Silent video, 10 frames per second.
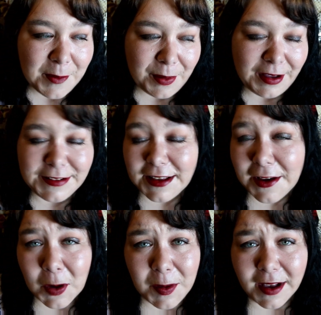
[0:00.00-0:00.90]
But I
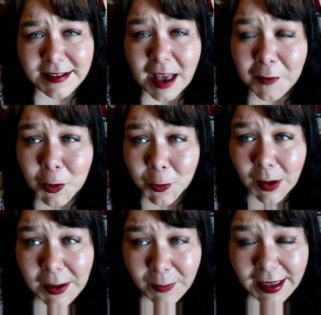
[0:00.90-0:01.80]
hope you guys have a
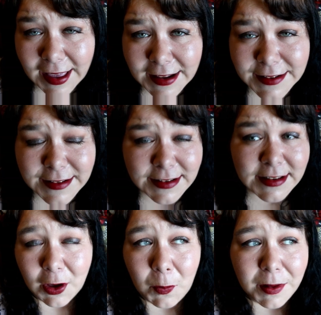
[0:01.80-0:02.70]
great weekend.
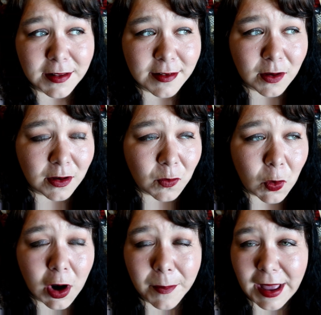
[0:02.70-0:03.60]
I hope it's
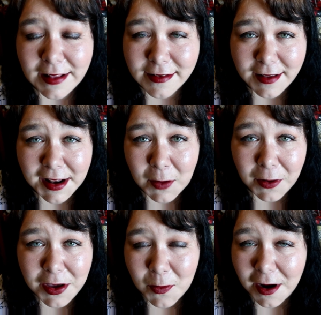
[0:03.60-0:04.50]
warm and sunny
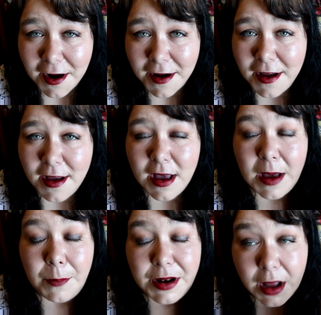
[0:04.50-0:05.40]
where you are,
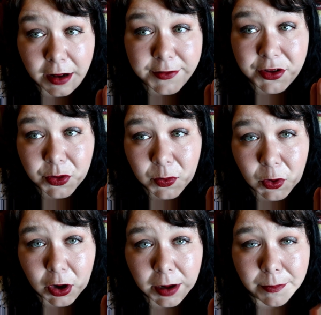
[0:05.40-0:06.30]
but not too
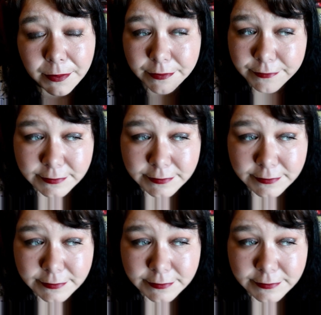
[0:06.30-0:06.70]
warm.